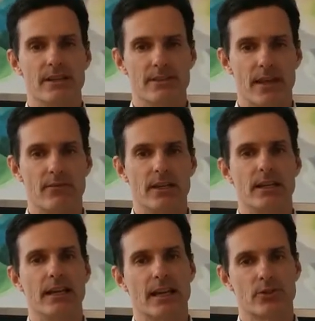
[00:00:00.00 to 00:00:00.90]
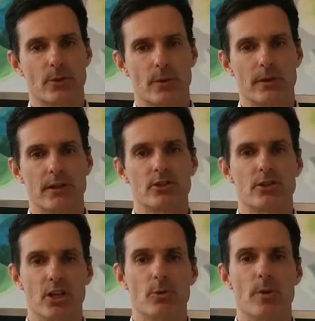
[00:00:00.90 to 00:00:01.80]
70
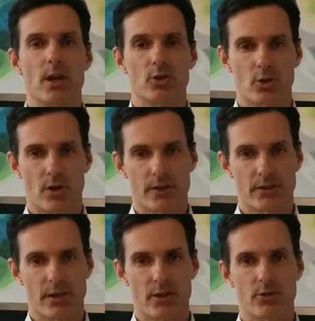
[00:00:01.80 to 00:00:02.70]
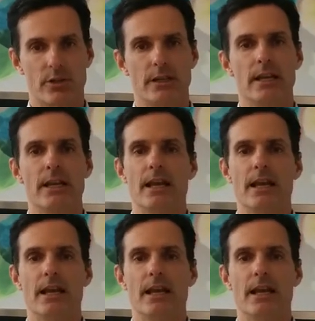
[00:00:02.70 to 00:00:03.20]
accelerators and incubators across the country.